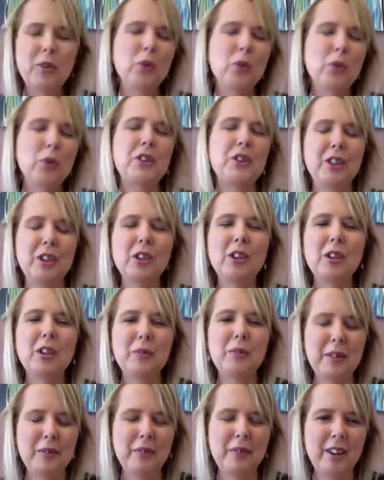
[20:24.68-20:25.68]
your
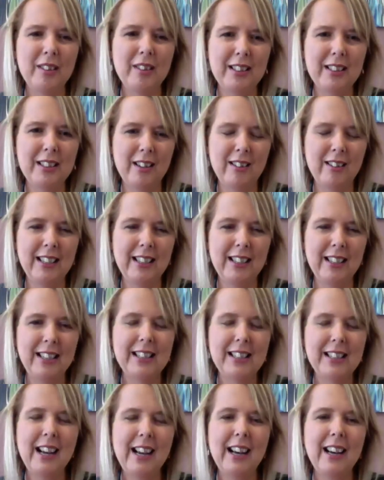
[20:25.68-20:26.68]
lovely father died
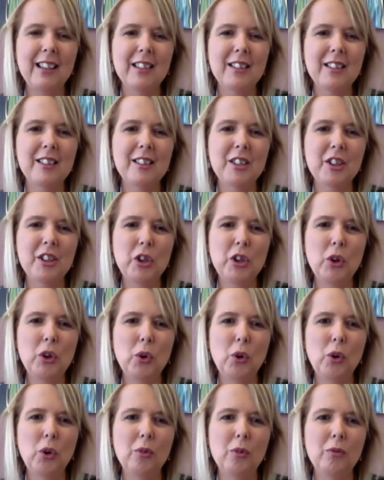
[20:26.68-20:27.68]
and
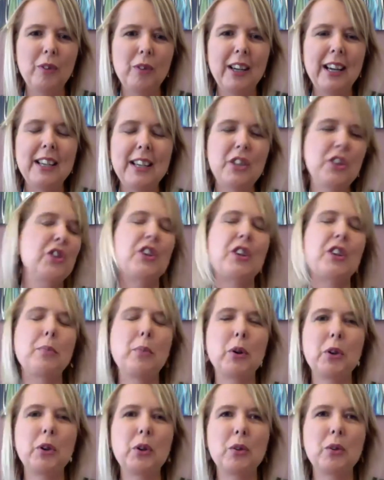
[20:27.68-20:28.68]
your relationship
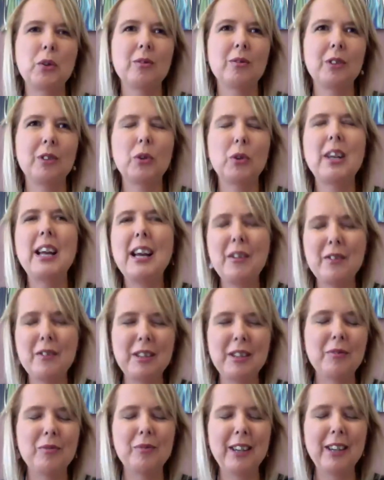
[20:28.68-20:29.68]
or your your
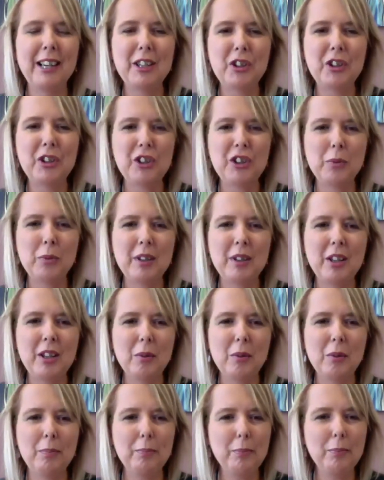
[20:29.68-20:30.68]
caring relationship with
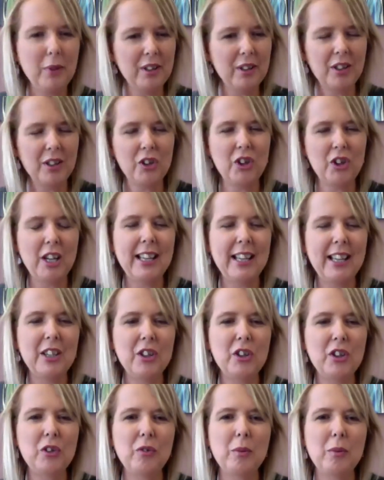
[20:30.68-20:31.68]
your mother
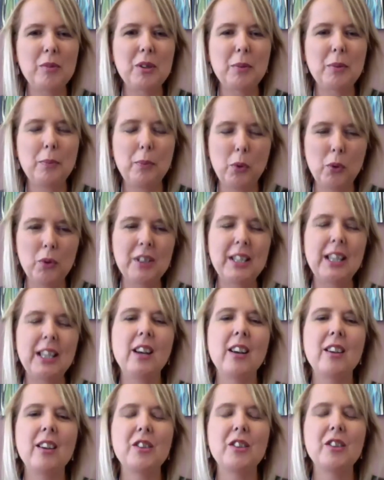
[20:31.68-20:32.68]
changed from supporting
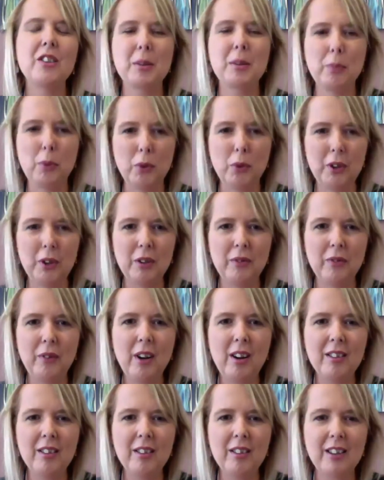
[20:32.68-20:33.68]
her to support your
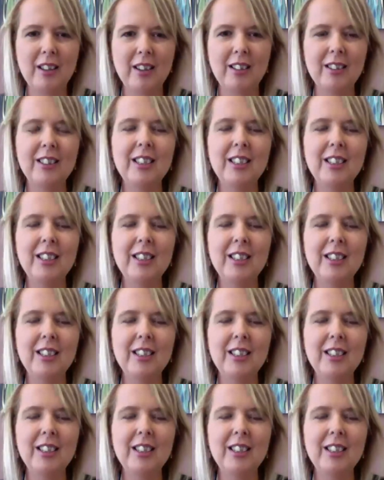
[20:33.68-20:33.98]
father